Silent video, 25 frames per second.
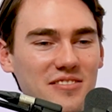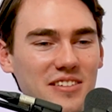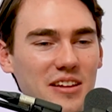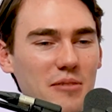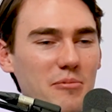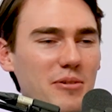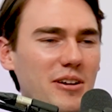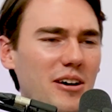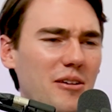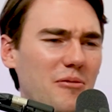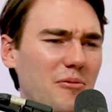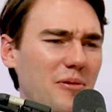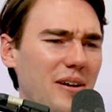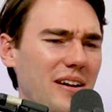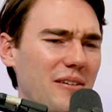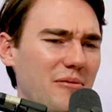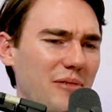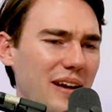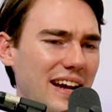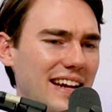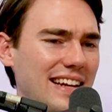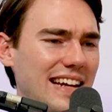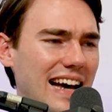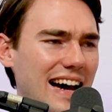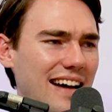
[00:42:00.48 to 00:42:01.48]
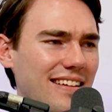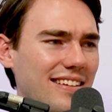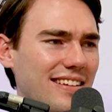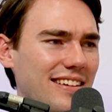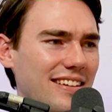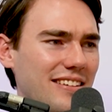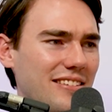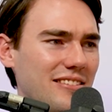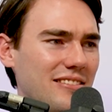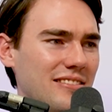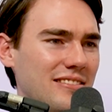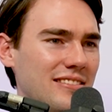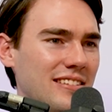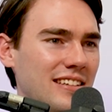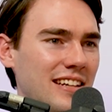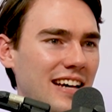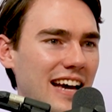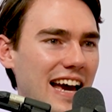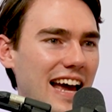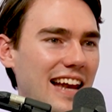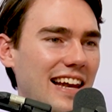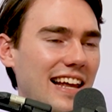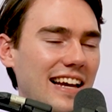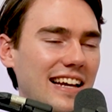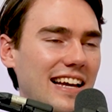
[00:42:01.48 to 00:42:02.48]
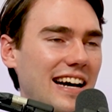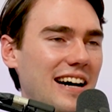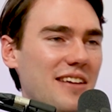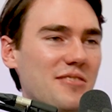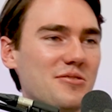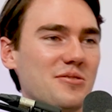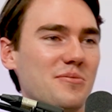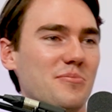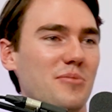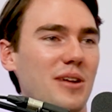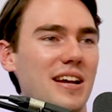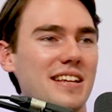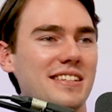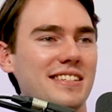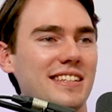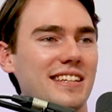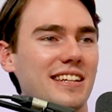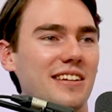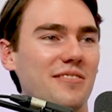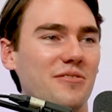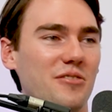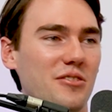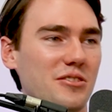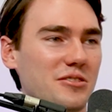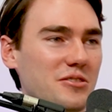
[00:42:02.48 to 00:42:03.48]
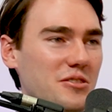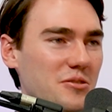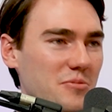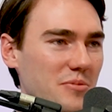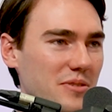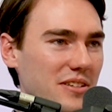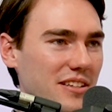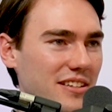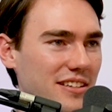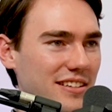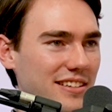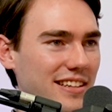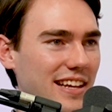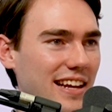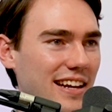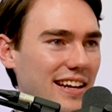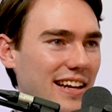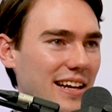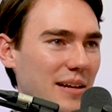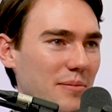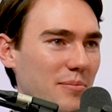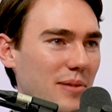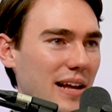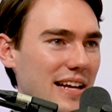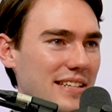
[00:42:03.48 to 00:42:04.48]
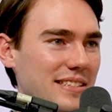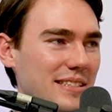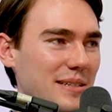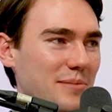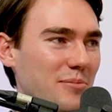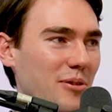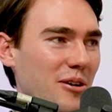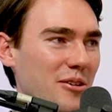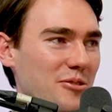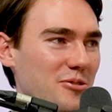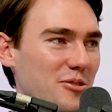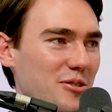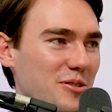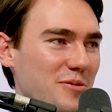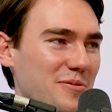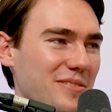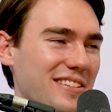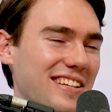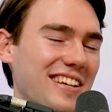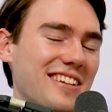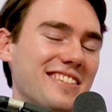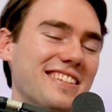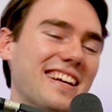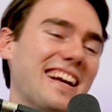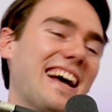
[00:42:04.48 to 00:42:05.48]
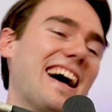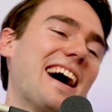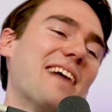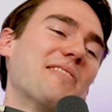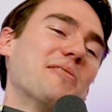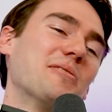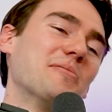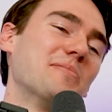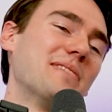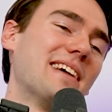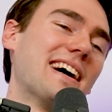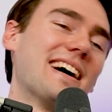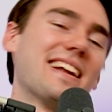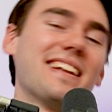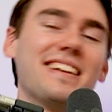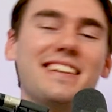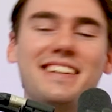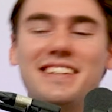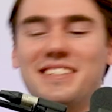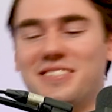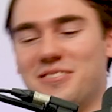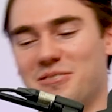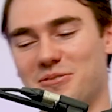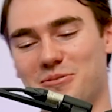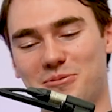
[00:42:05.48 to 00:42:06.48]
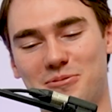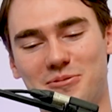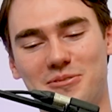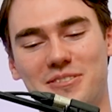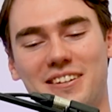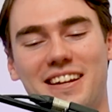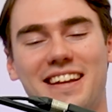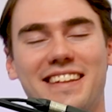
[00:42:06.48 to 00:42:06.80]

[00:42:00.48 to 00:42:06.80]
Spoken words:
Then we got rained out a little. And like I was embracing it at first because we did get like plastic ponchos, and I was like, we'll be out of here soon.